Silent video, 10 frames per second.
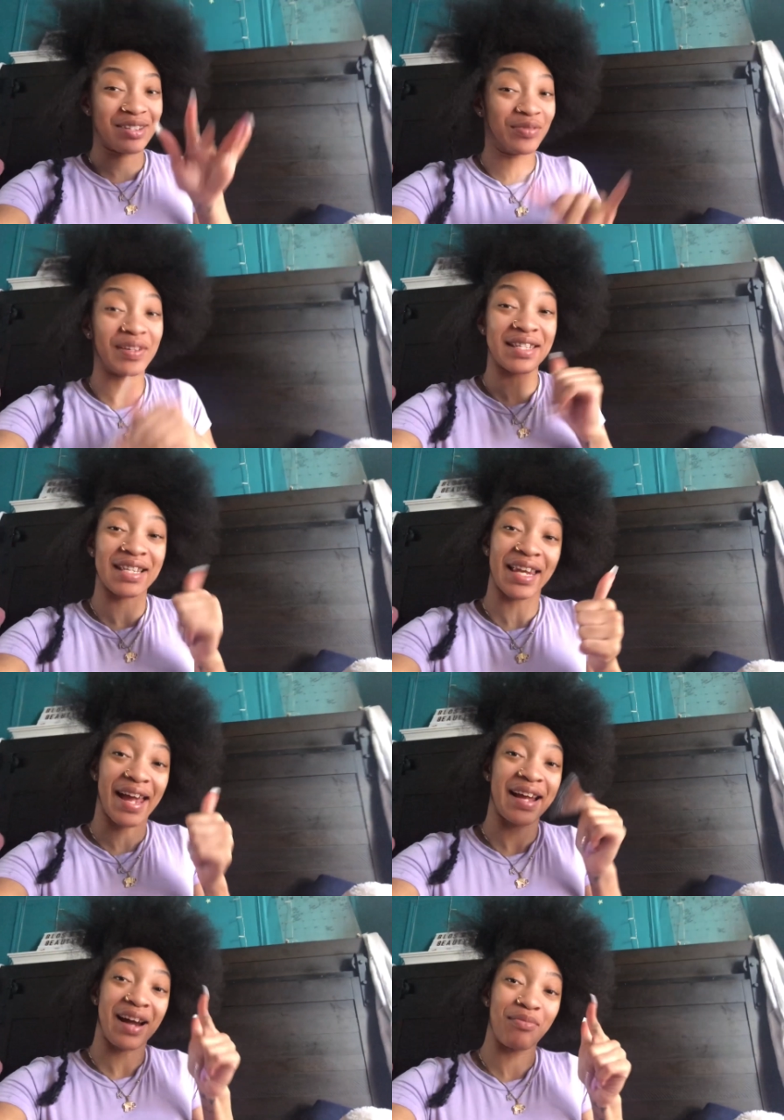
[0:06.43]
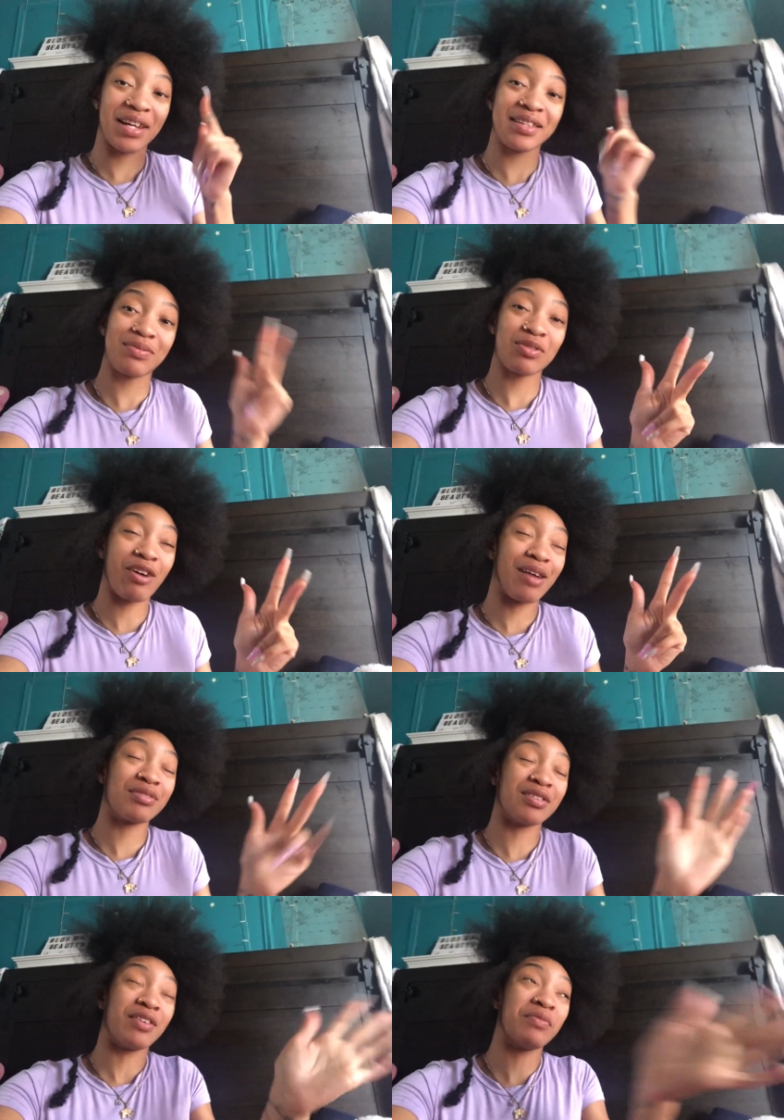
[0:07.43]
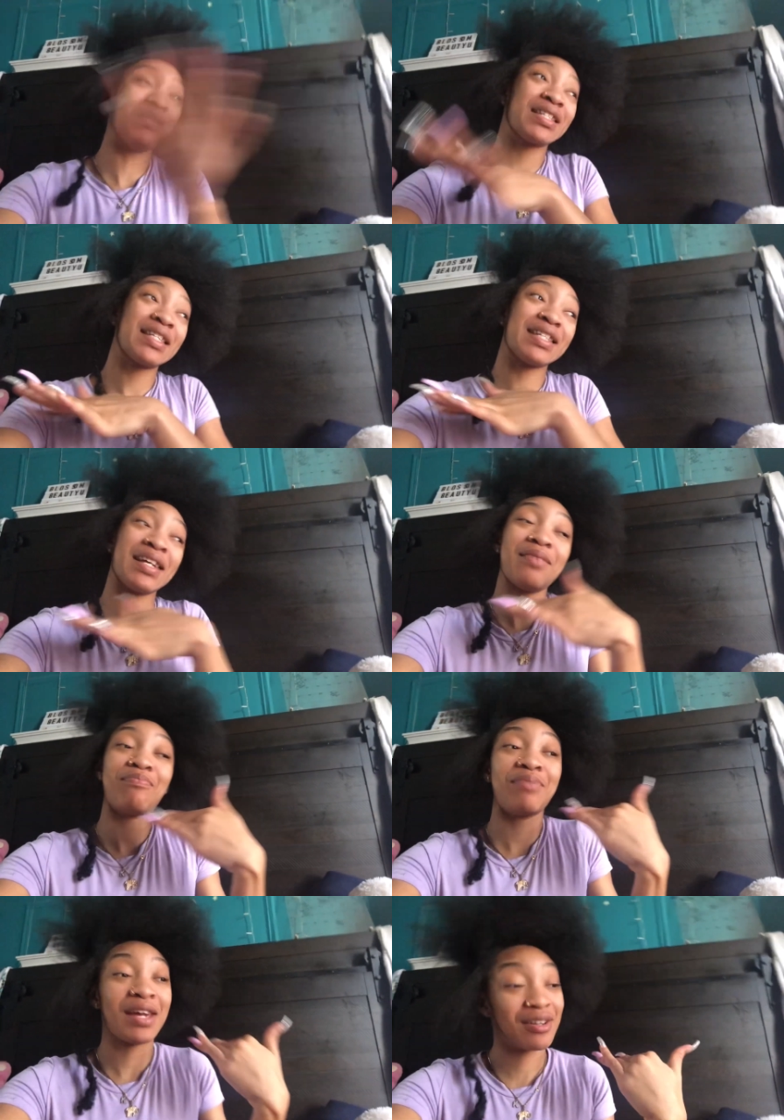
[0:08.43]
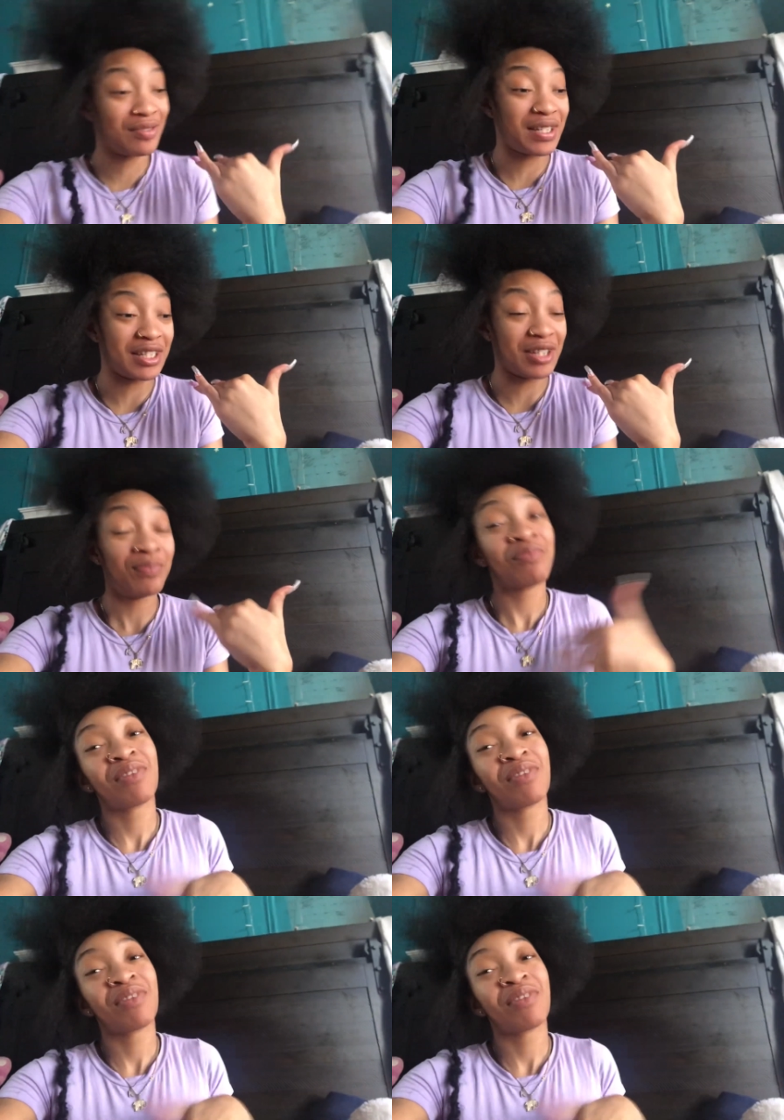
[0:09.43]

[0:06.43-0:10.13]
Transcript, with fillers: Don't forget to like, comment, and subscribe so you never miss a T, period.